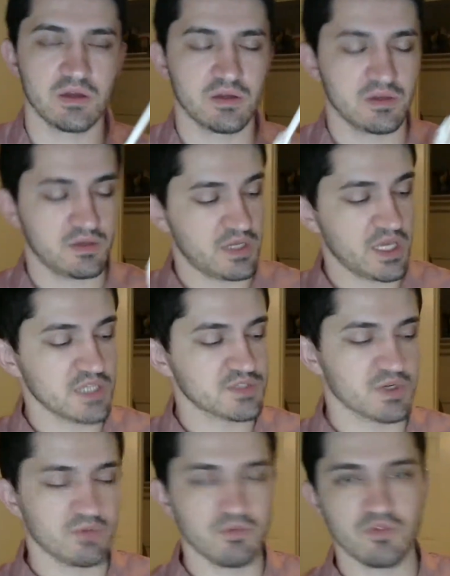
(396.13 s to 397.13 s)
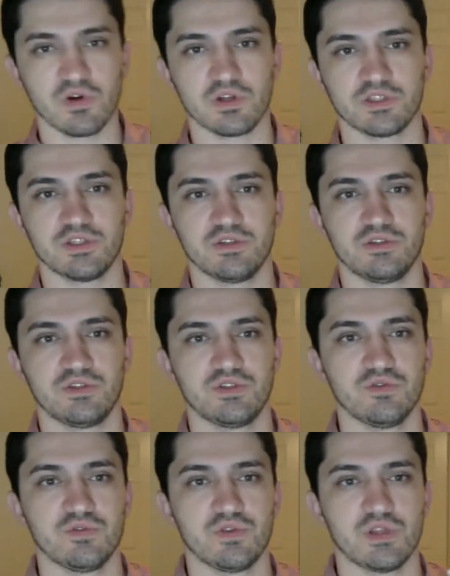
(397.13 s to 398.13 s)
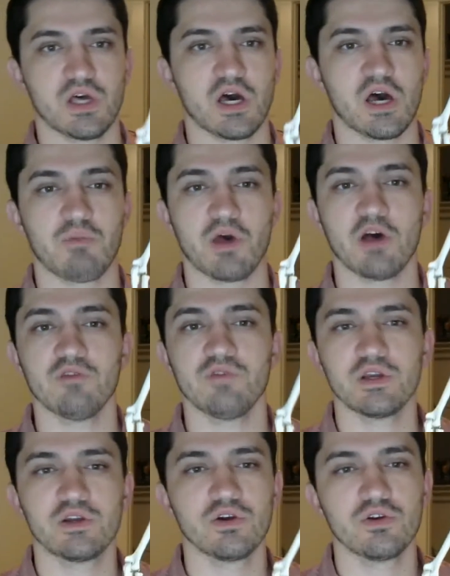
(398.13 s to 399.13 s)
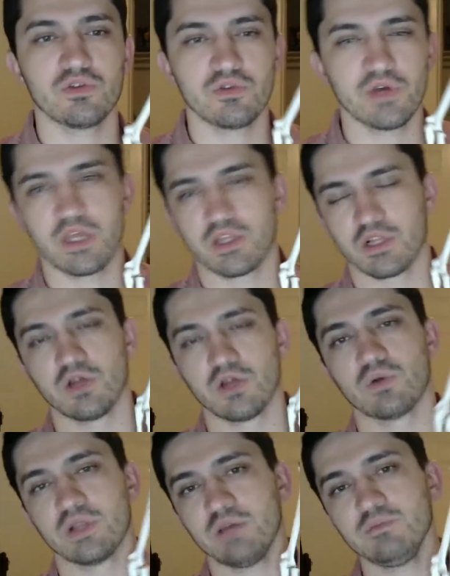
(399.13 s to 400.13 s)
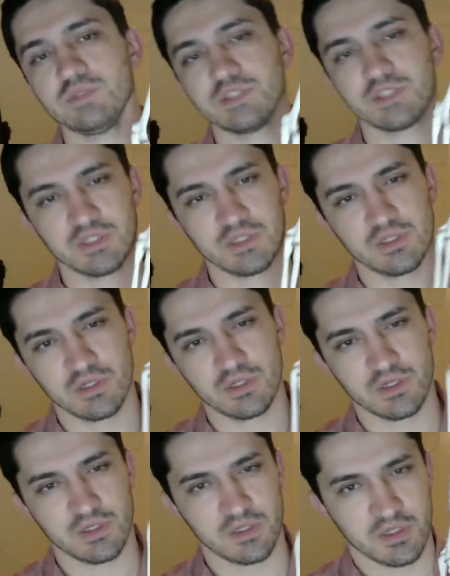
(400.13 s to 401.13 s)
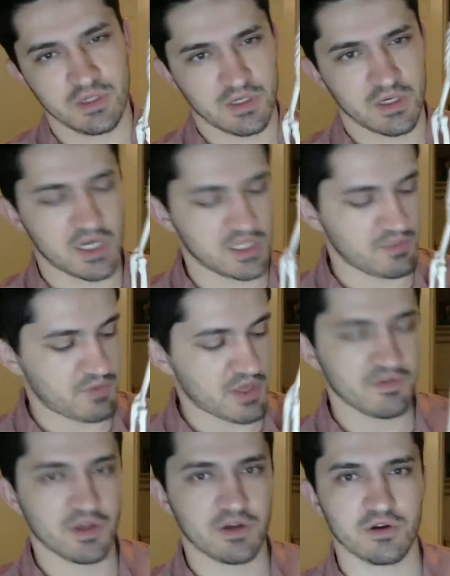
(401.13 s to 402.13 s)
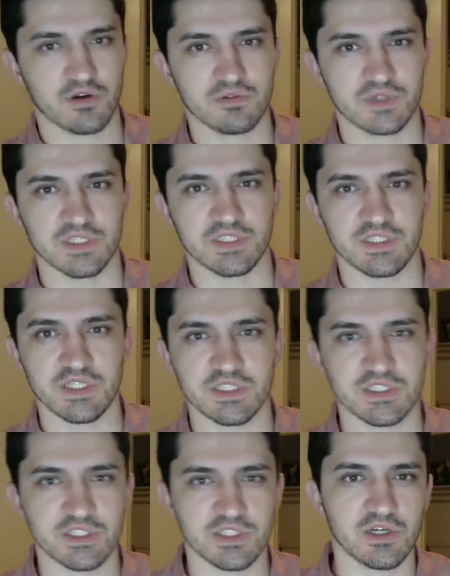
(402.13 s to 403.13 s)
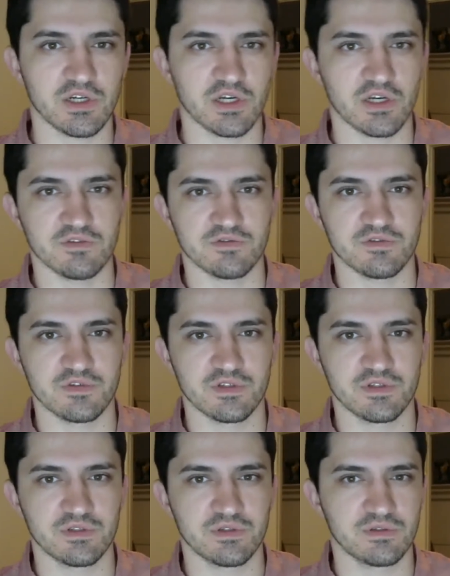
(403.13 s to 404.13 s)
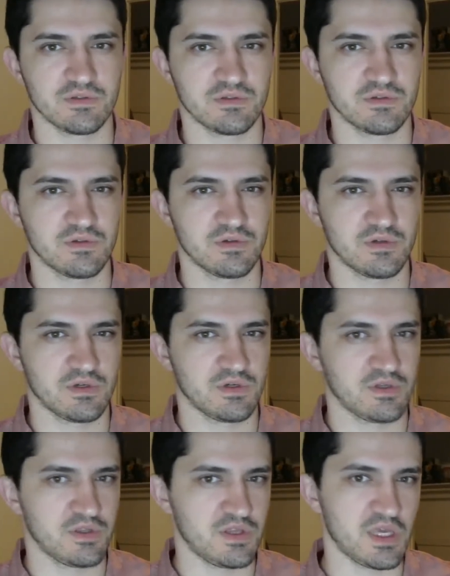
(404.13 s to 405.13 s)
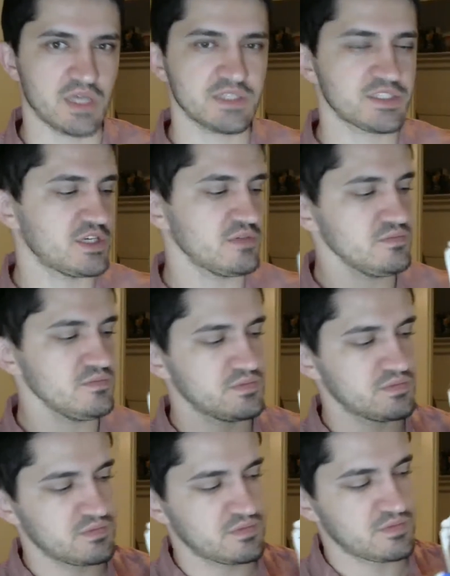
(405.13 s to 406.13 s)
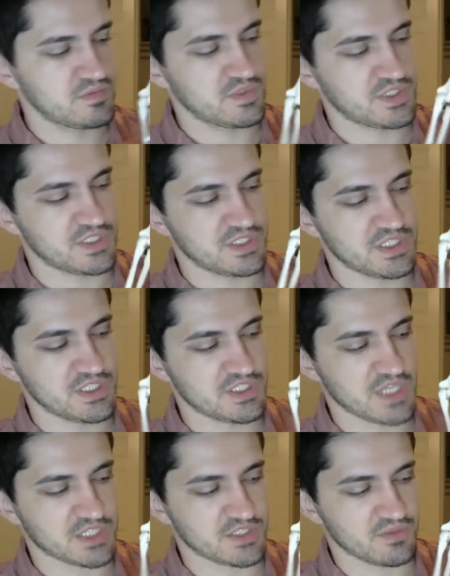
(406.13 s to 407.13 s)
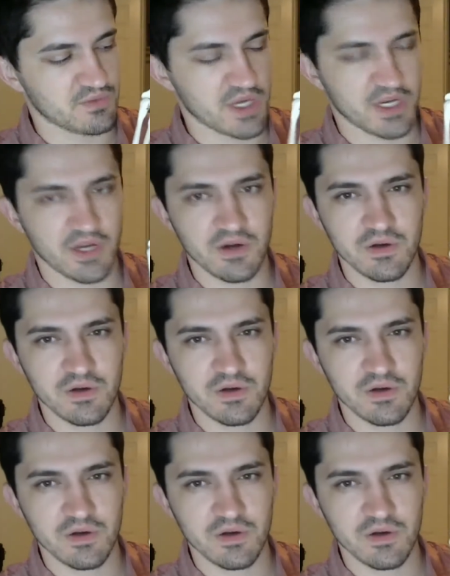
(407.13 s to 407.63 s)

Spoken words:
Next, we're going to move on to the pelvic girdle and the lower limbs. The pelvic girdle consists of the ischium, which is this section right here.